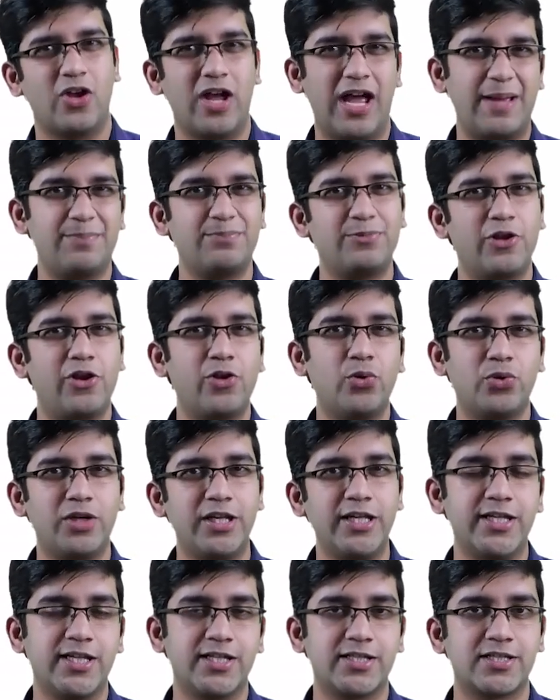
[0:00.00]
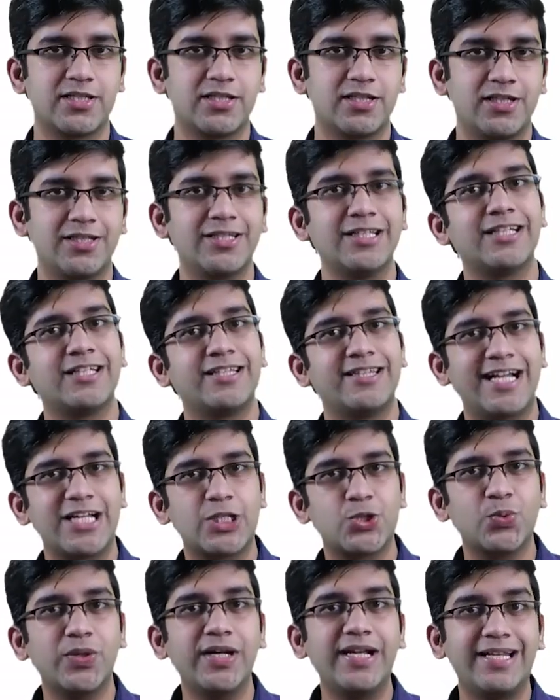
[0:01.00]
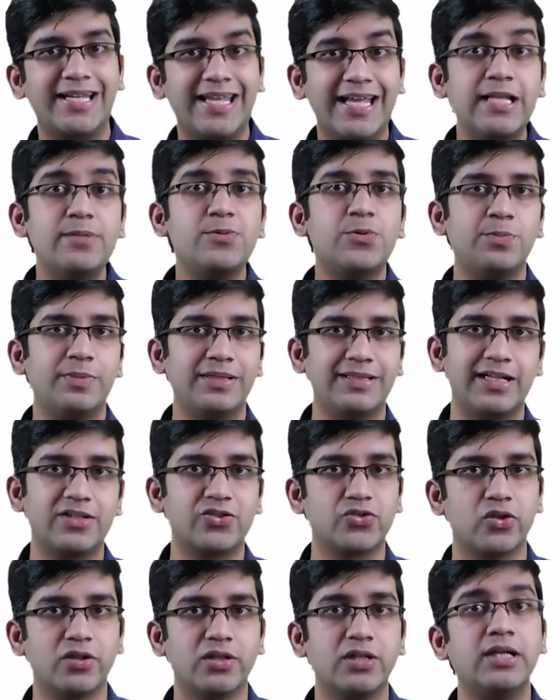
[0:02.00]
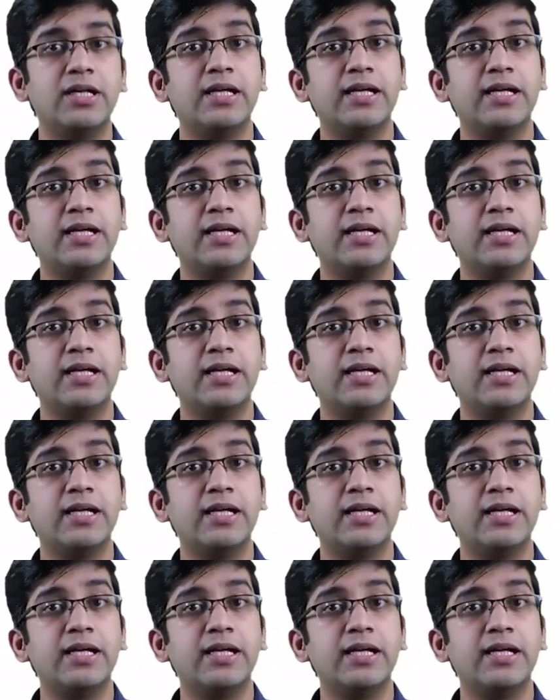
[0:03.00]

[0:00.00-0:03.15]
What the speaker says: Absolutely yes. That's why it helps me, that's all.